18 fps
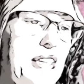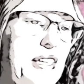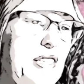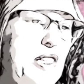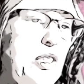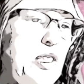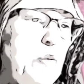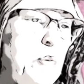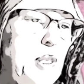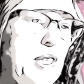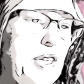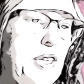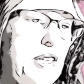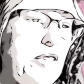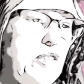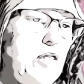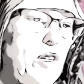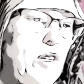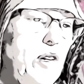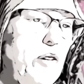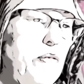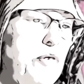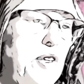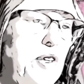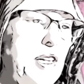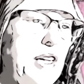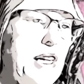This is because
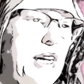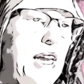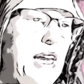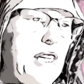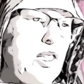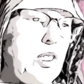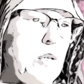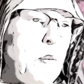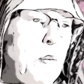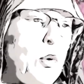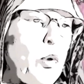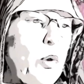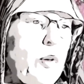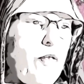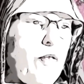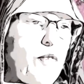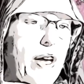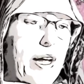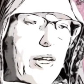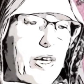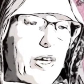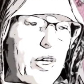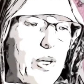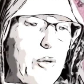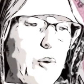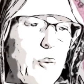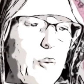of the inestimable
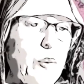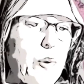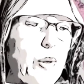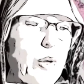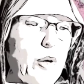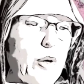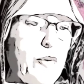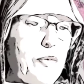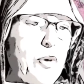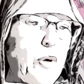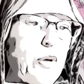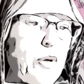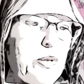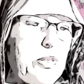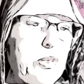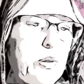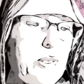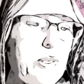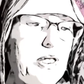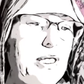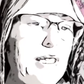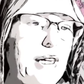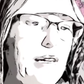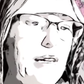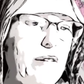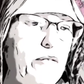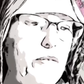value of the altar
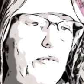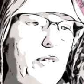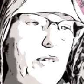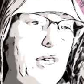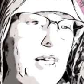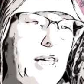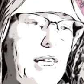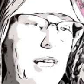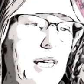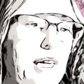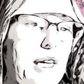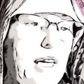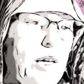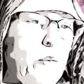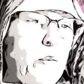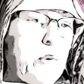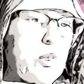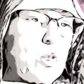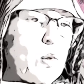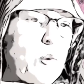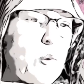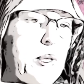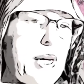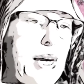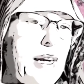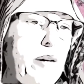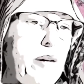itself. It was
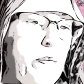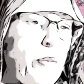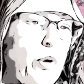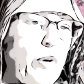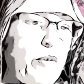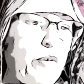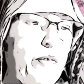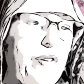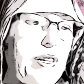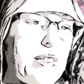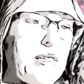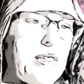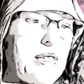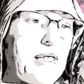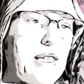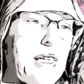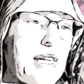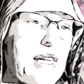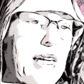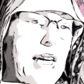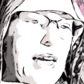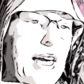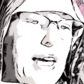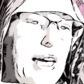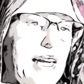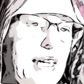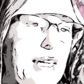created perfect
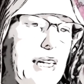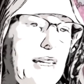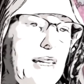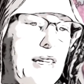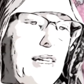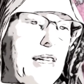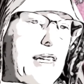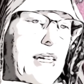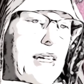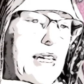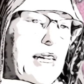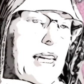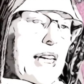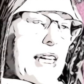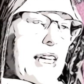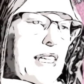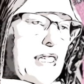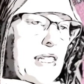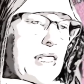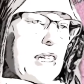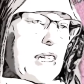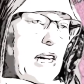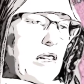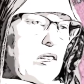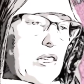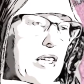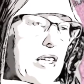and is
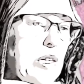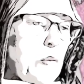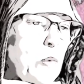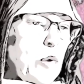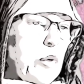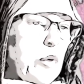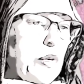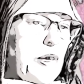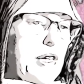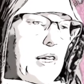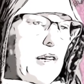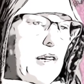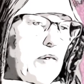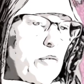entirely worthy